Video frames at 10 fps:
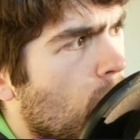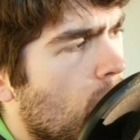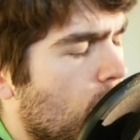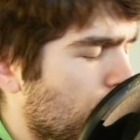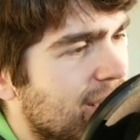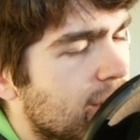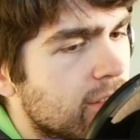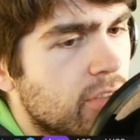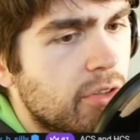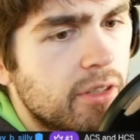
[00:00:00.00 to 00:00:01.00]
Oh,
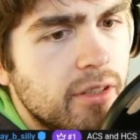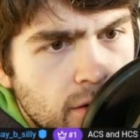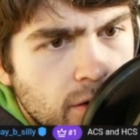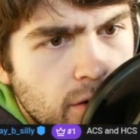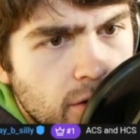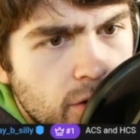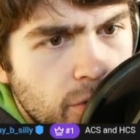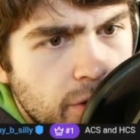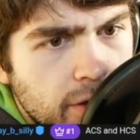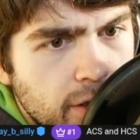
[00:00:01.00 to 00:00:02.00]
sorry. Code
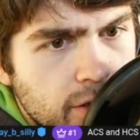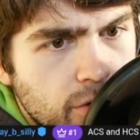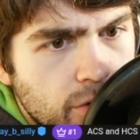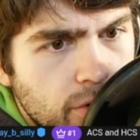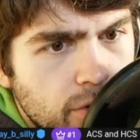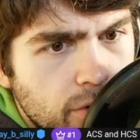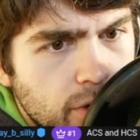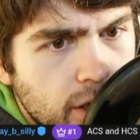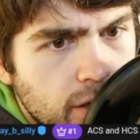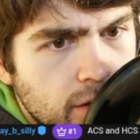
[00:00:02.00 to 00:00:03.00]
in Discord.
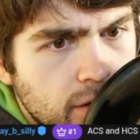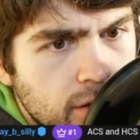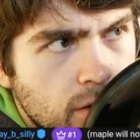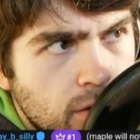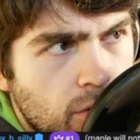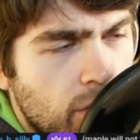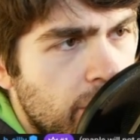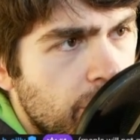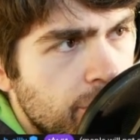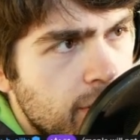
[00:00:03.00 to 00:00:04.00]
Okay. Well,
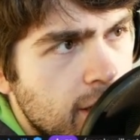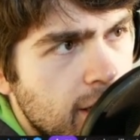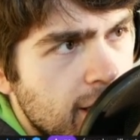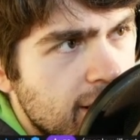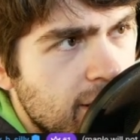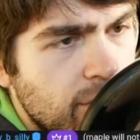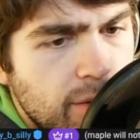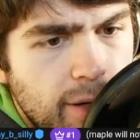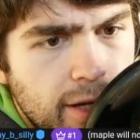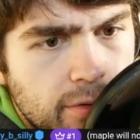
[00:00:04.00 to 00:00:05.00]
don't we see the assembly
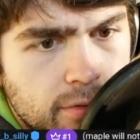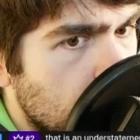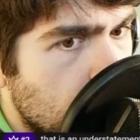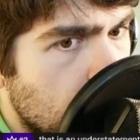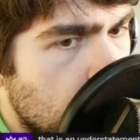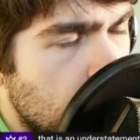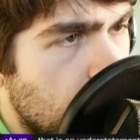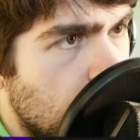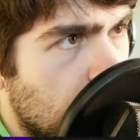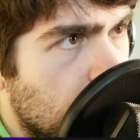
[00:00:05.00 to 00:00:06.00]
panel? You do
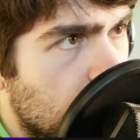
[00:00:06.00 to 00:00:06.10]
now.